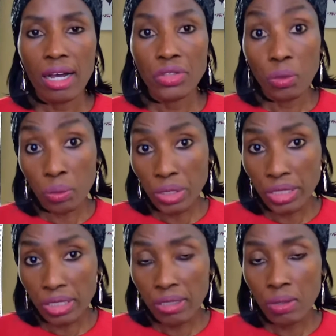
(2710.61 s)
Your
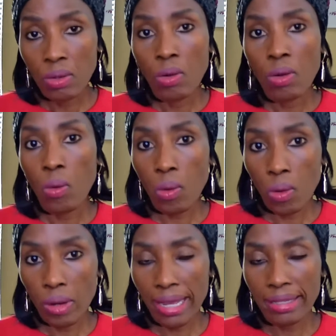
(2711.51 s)
work,
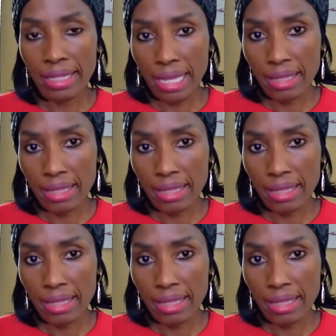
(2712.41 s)
or and